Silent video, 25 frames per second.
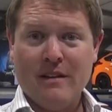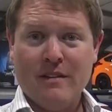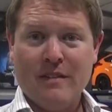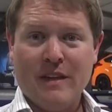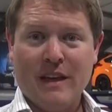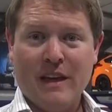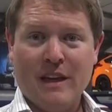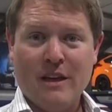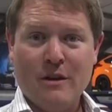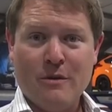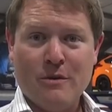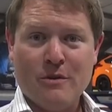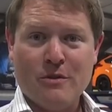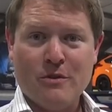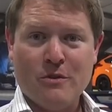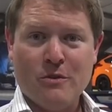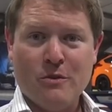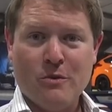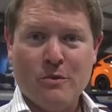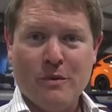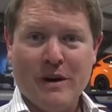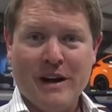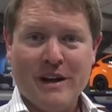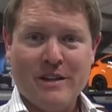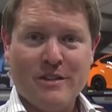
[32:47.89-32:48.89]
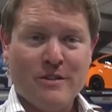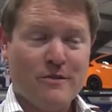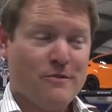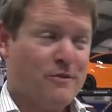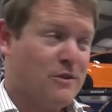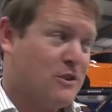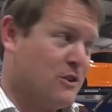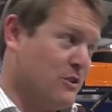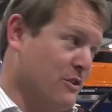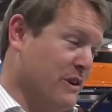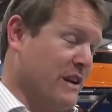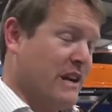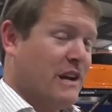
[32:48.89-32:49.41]
Thank you as always
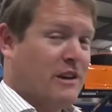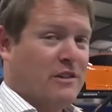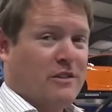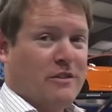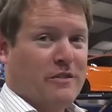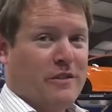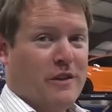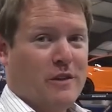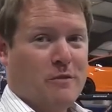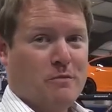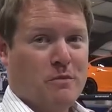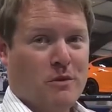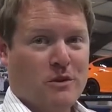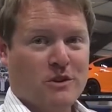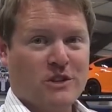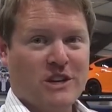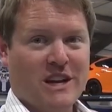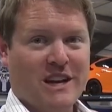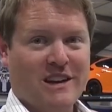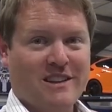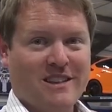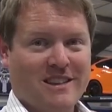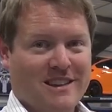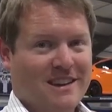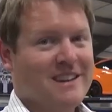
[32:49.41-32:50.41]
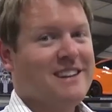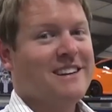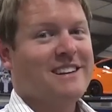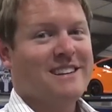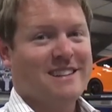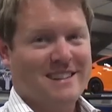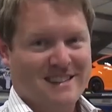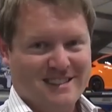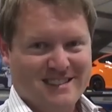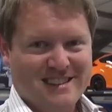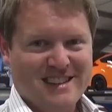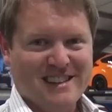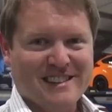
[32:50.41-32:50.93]
for joining us on this project.
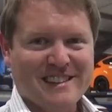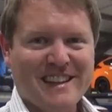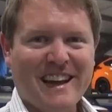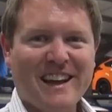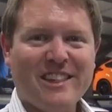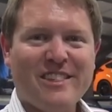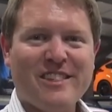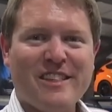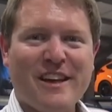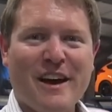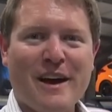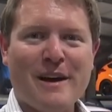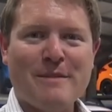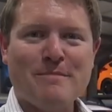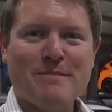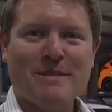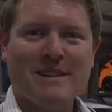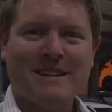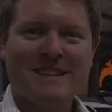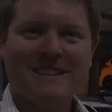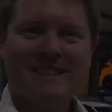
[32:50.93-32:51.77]
Until next time.